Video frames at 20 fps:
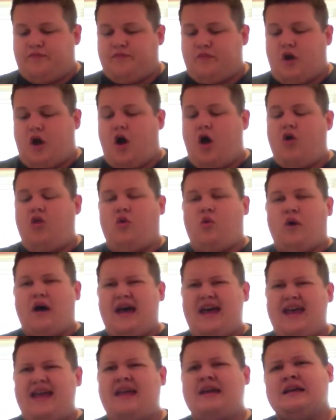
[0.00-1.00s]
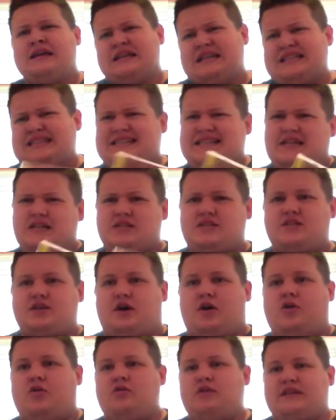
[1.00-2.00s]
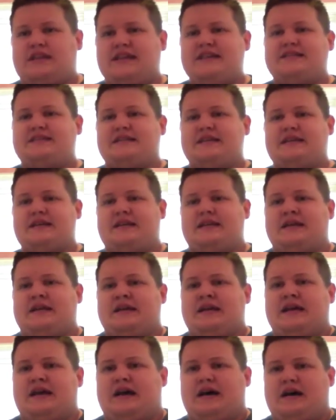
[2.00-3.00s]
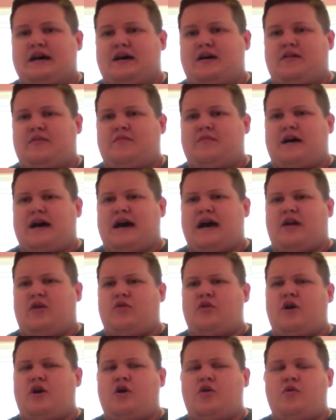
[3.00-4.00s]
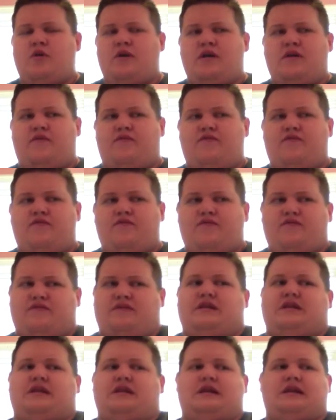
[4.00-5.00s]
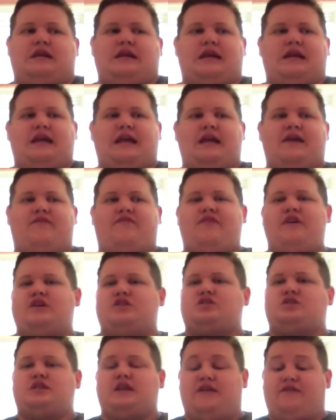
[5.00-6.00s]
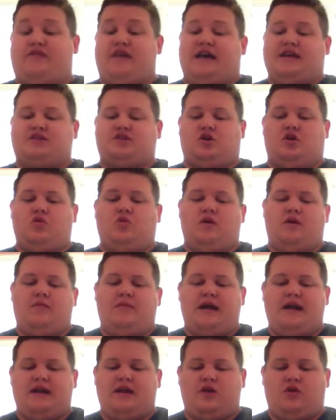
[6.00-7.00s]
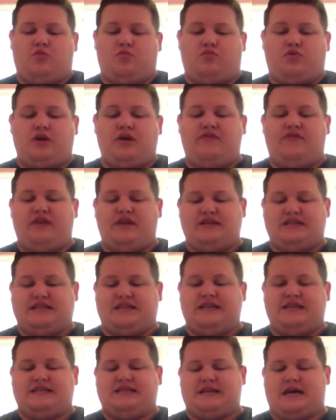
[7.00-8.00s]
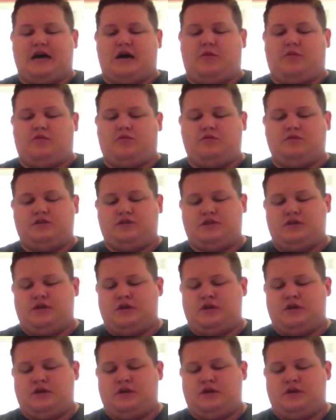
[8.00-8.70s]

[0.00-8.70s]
All the Way, it's a good song, decent. I don't know if that song would have made it on previous Kiss albums.